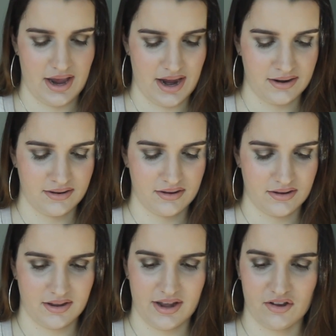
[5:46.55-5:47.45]
And
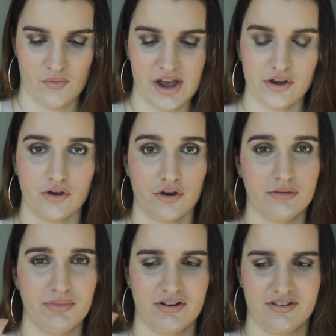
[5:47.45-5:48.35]
it's quite
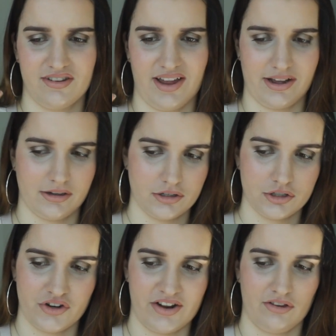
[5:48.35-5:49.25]
good because it's like
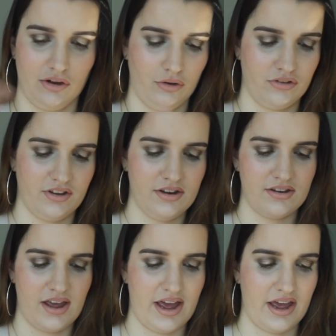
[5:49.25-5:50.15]

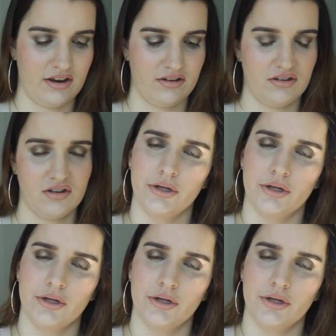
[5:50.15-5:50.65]
translucent, and